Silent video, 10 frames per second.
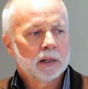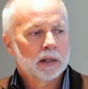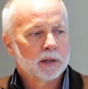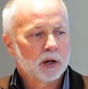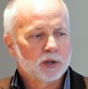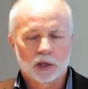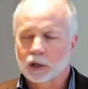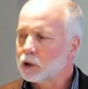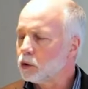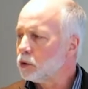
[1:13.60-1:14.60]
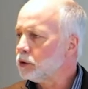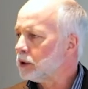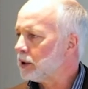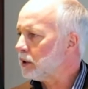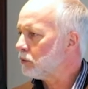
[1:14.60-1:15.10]
Those include
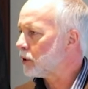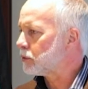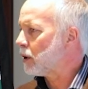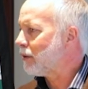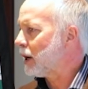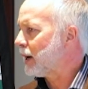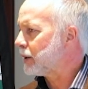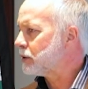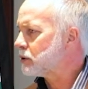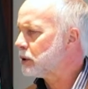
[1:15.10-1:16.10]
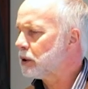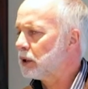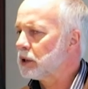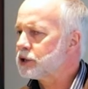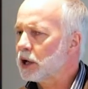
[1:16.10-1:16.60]
the Rotorua Island
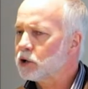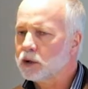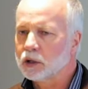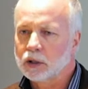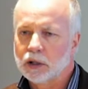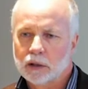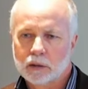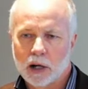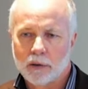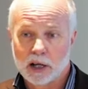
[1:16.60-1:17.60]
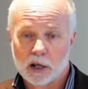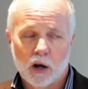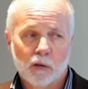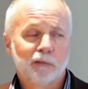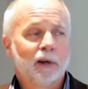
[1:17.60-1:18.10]
Sanctuary in the Hauraki
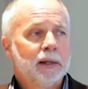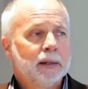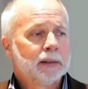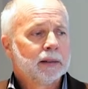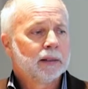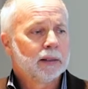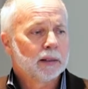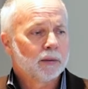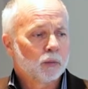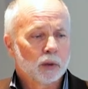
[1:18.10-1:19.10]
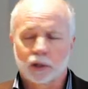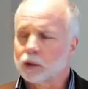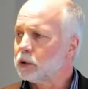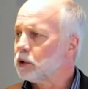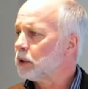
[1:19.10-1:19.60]
Gulf, the work
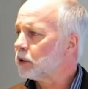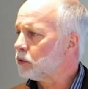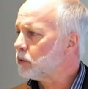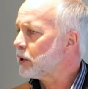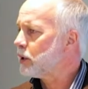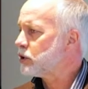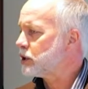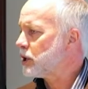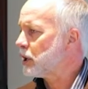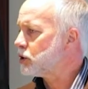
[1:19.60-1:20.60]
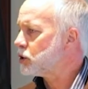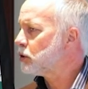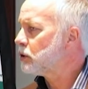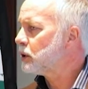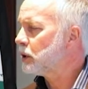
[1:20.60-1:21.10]
that we're doing through Project
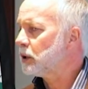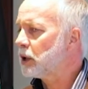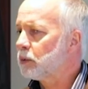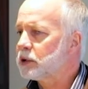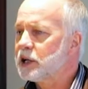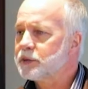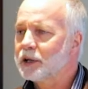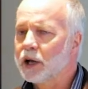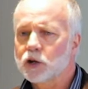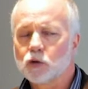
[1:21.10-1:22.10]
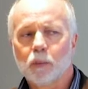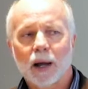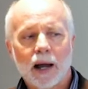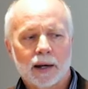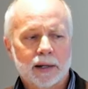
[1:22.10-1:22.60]
Janzoon in the Abel Tasman National
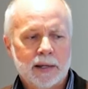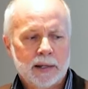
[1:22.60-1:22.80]
Park,